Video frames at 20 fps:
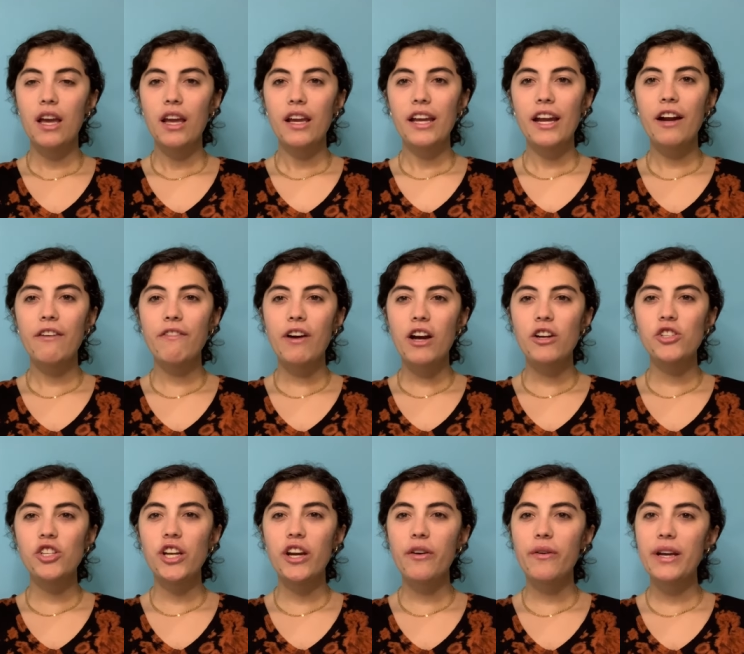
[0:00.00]

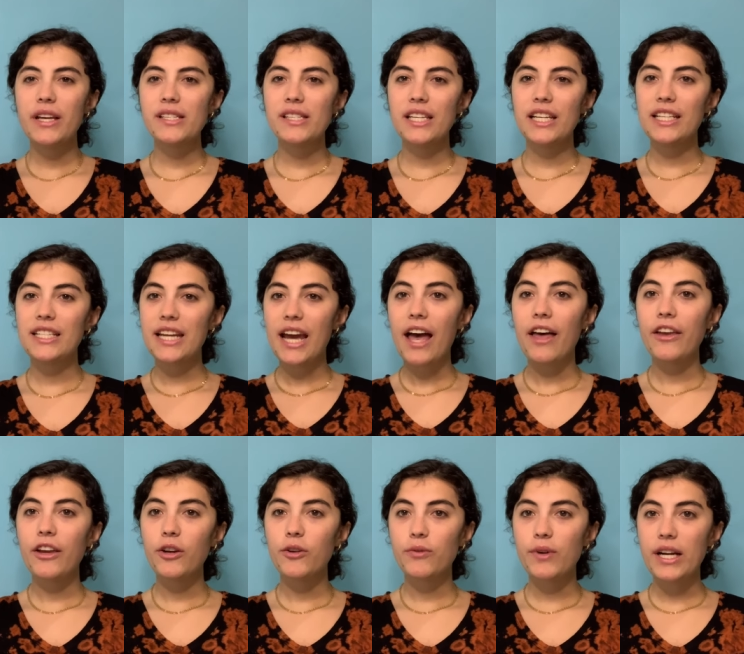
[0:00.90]
Caravaggio is an
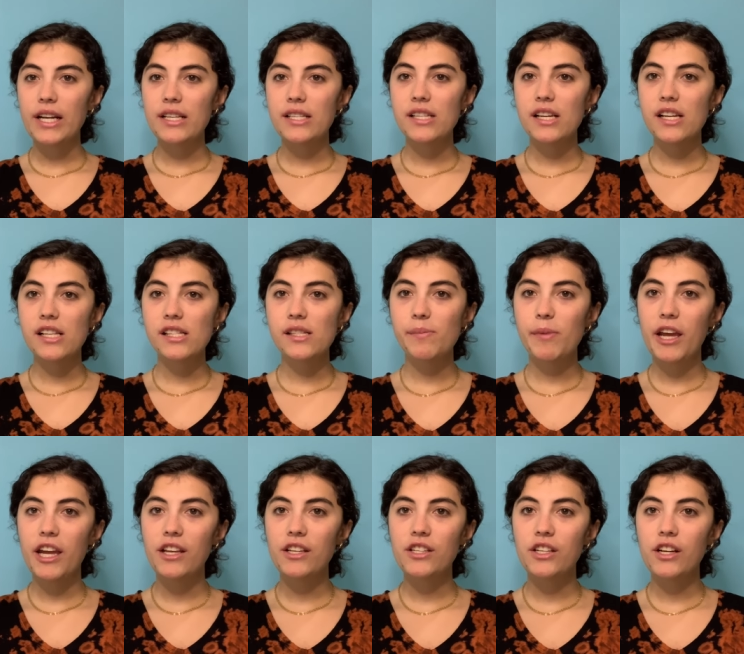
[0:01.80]
Italian Renaissance
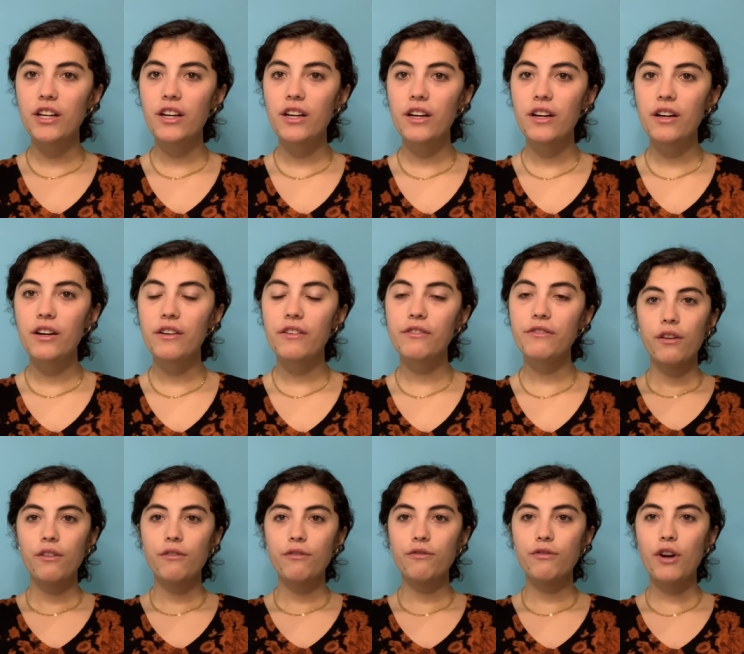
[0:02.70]
painter
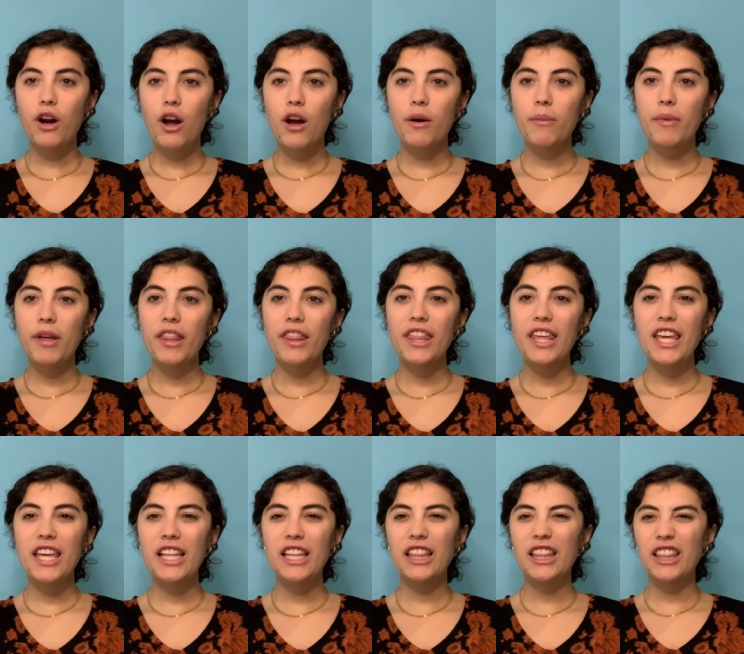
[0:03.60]
from
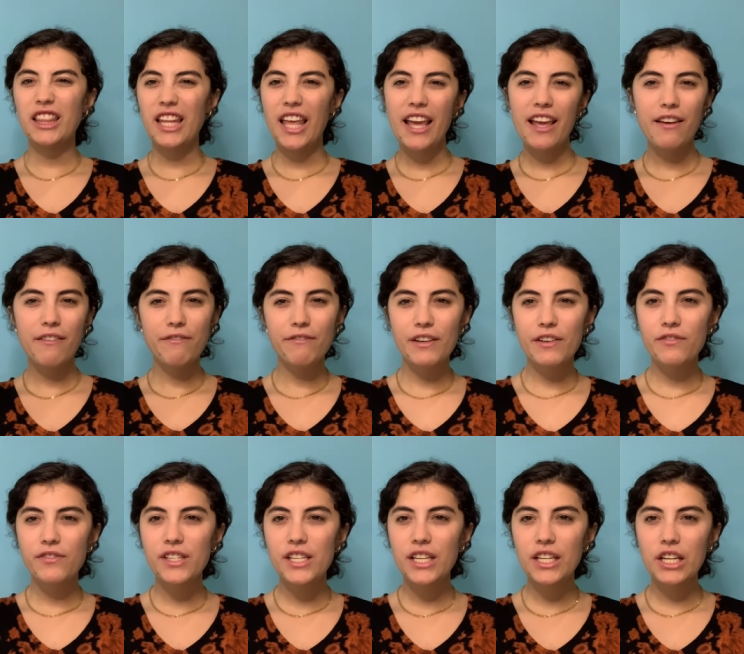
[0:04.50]
the late
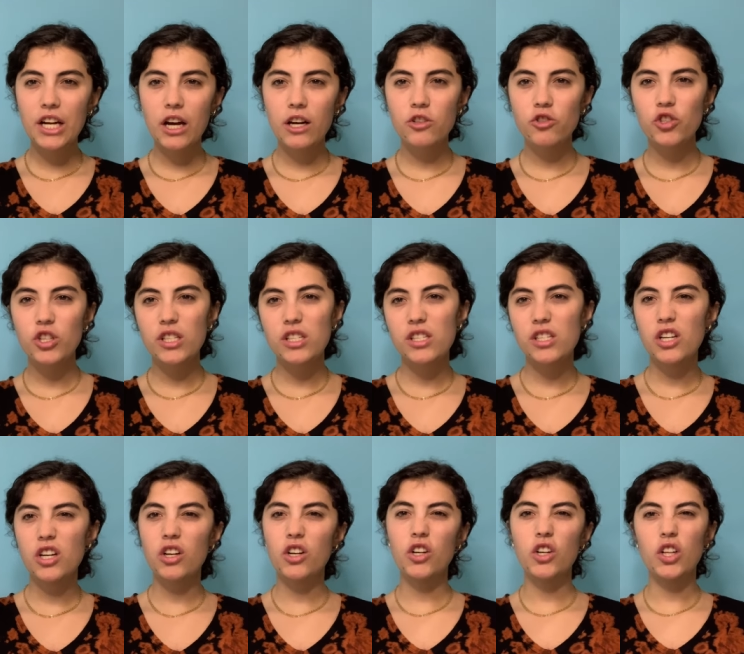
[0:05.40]
1500s
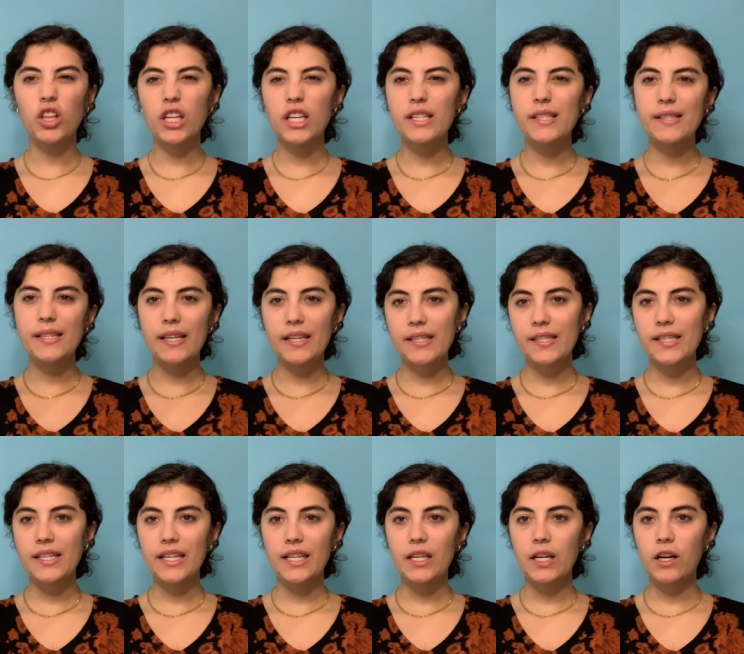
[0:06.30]
to early
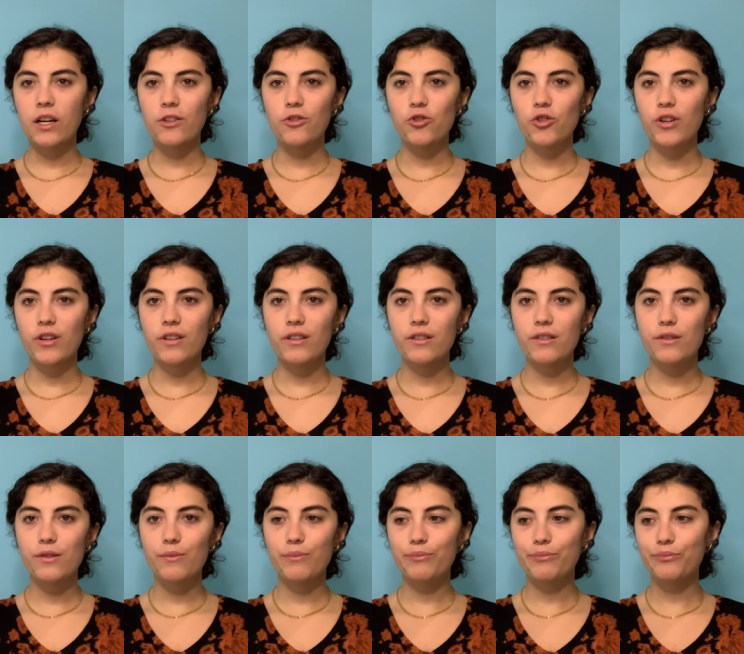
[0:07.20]

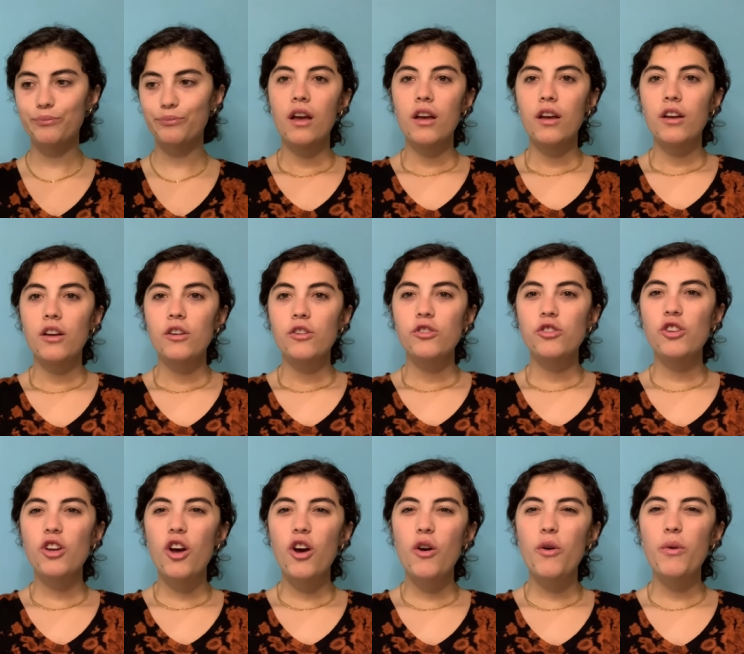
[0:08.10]
1600s.
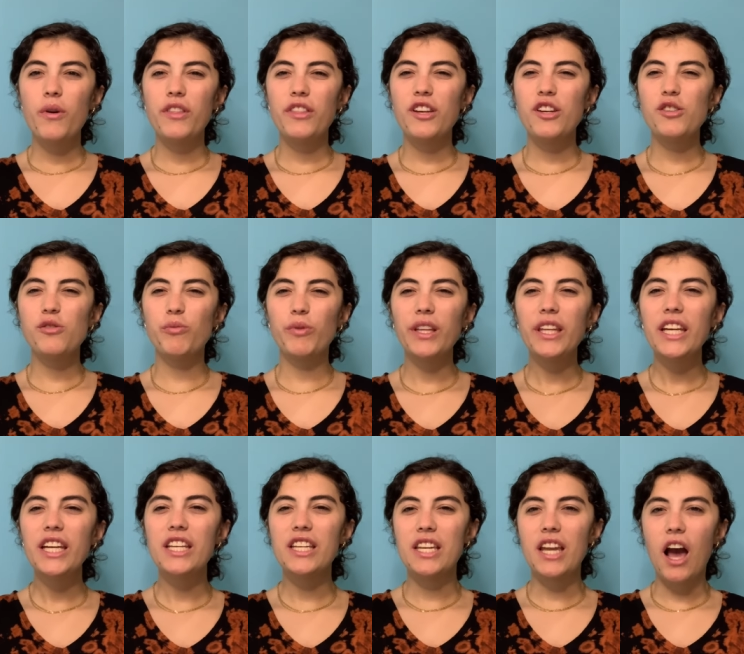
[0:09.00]
So, there's
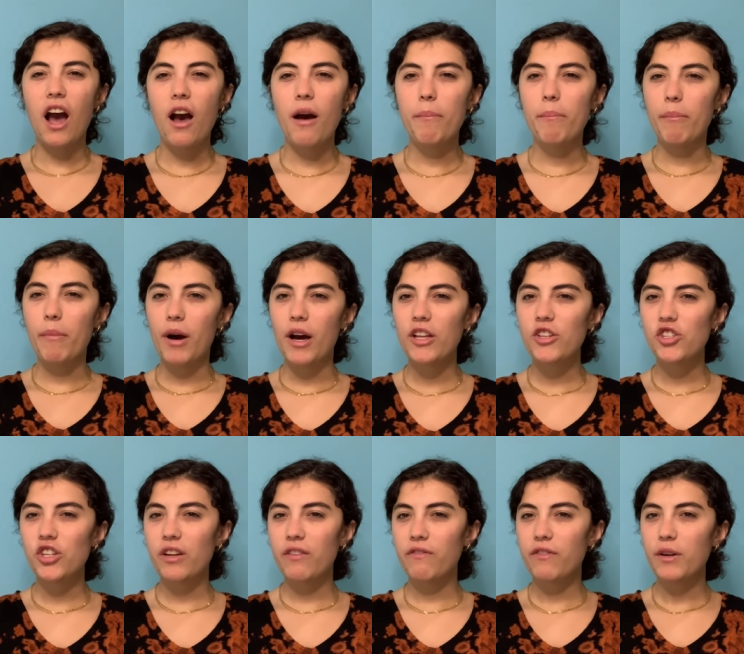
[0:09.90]
really not much
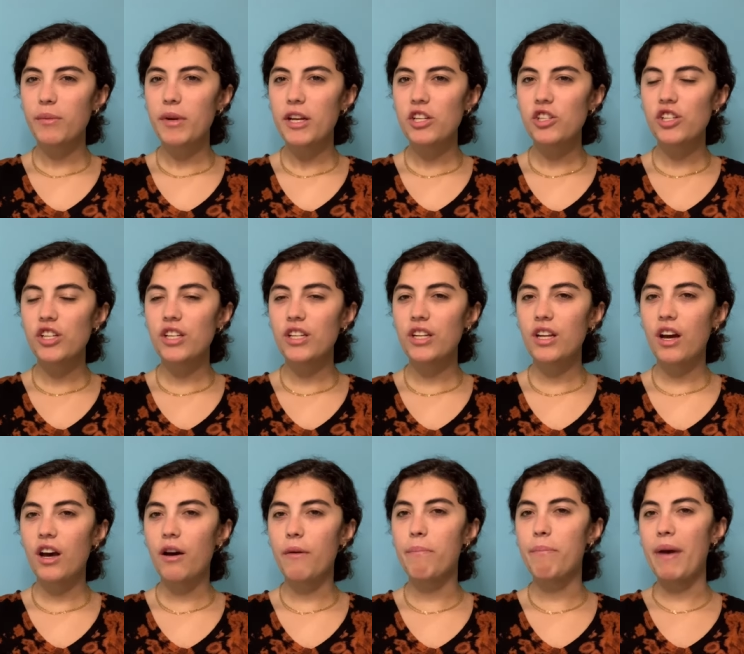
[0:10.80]
information
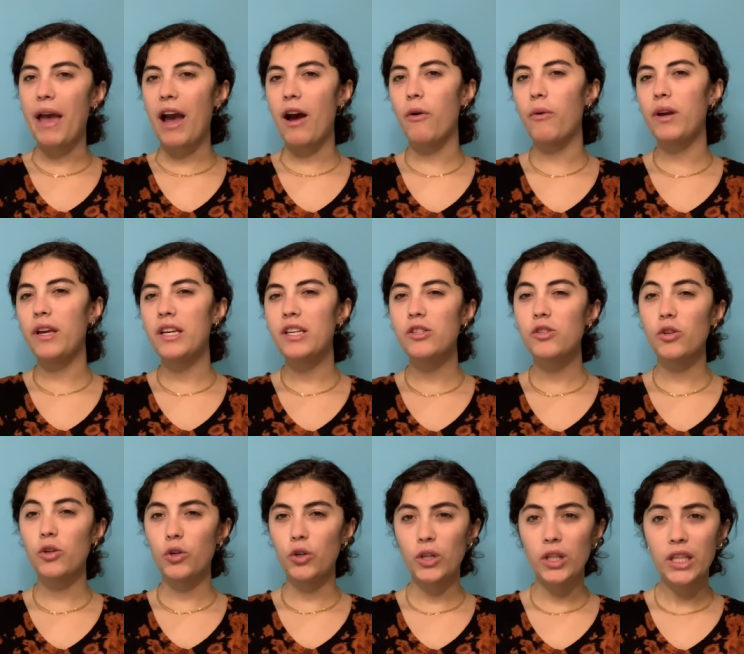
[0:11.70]
about
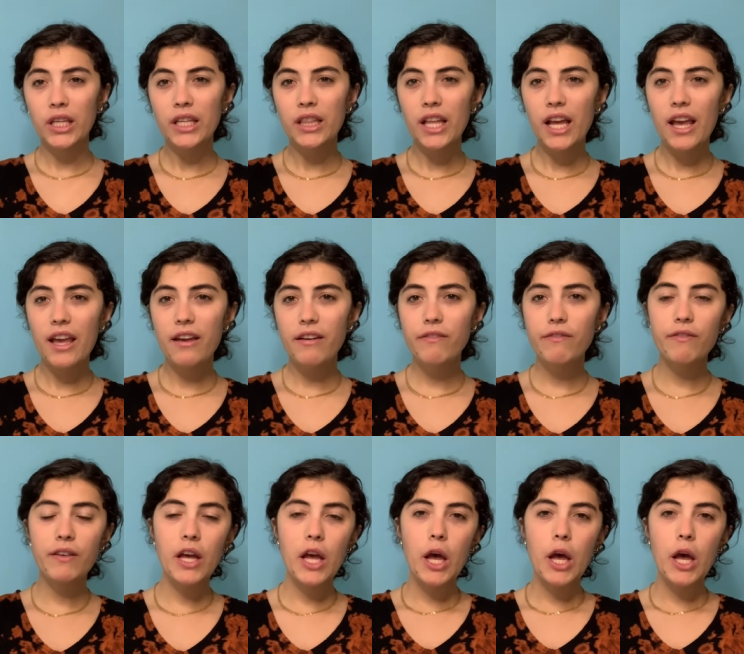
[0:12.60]
his early life,